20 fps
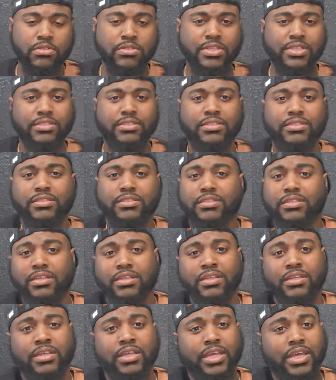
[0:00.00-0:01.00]
Just
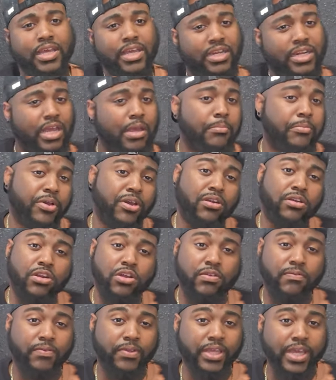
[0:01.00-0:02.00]
hit that bell
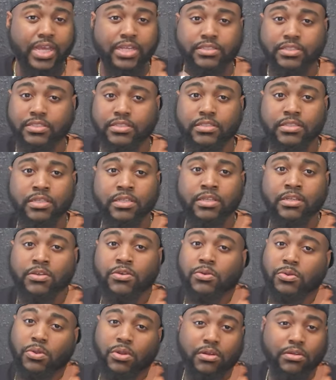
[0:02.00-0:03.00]
notification
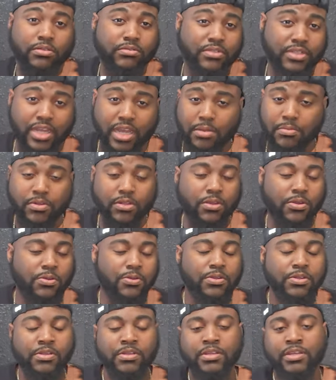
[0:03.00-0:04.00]
or down
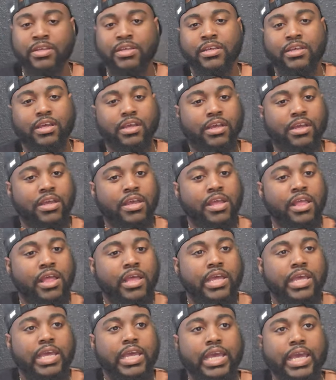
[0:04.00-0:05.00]
below,
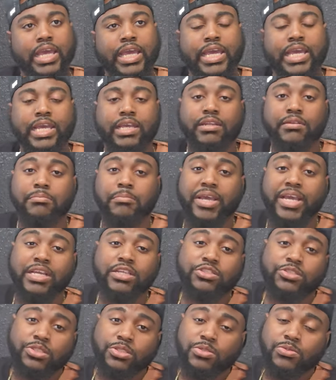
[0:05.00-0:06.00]
and
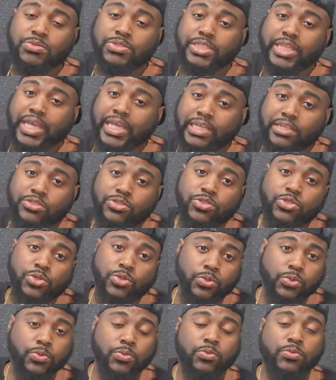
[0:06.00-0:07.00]
make sure you stay in
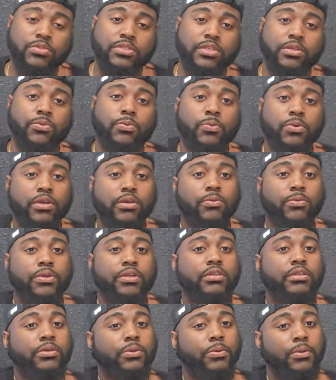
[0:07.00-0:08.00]
tune to what
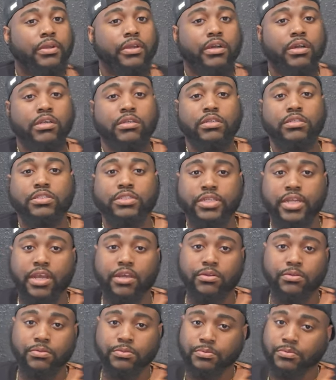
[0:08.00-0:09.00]
we're doing on the
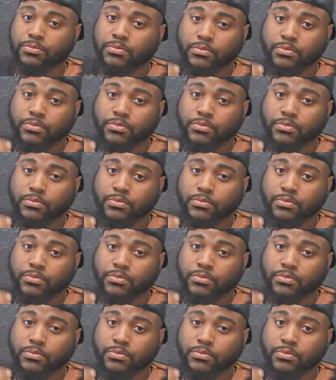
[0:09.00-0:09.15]
channel.